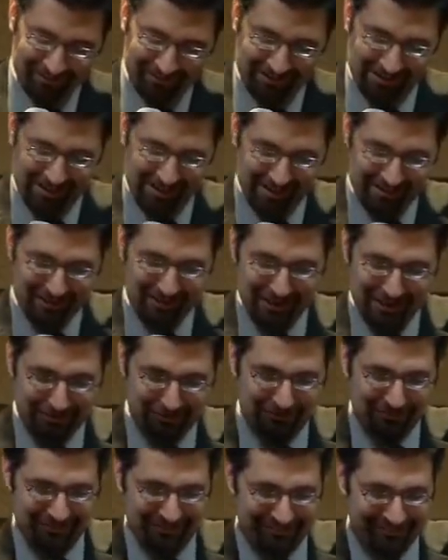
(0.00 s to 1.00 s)
He had the
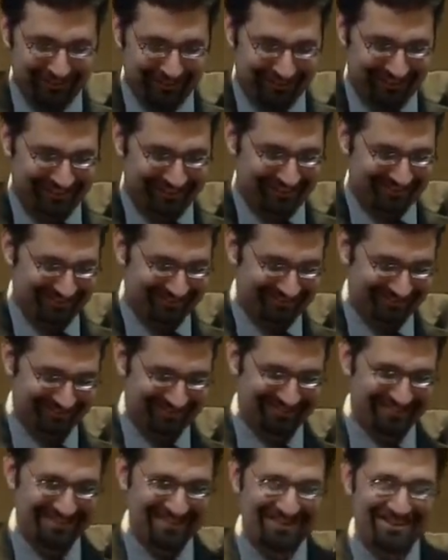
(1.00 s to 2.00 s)
opportunity
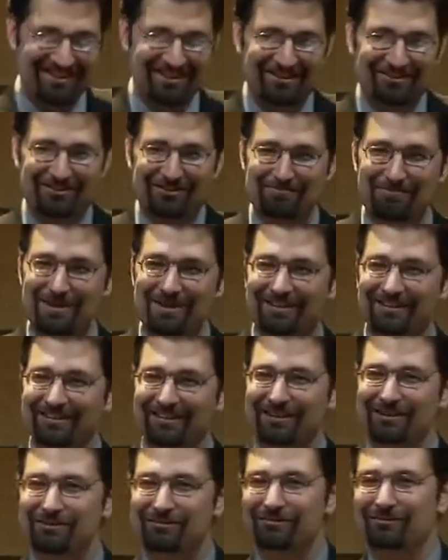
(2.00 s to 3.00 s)
to make an
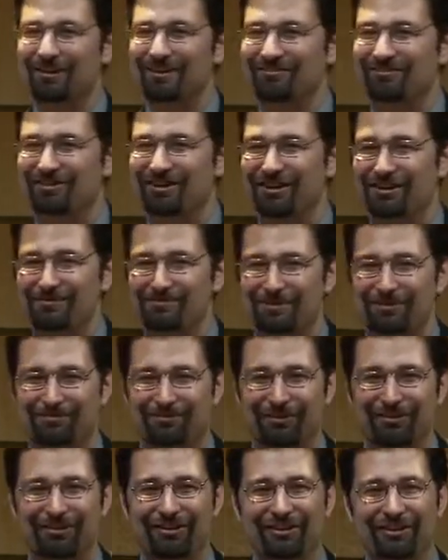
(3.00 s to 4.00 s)
equal rights argument
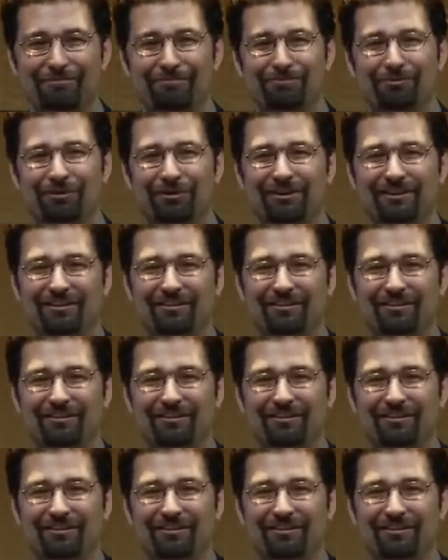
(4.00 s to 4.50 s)
for the unborn,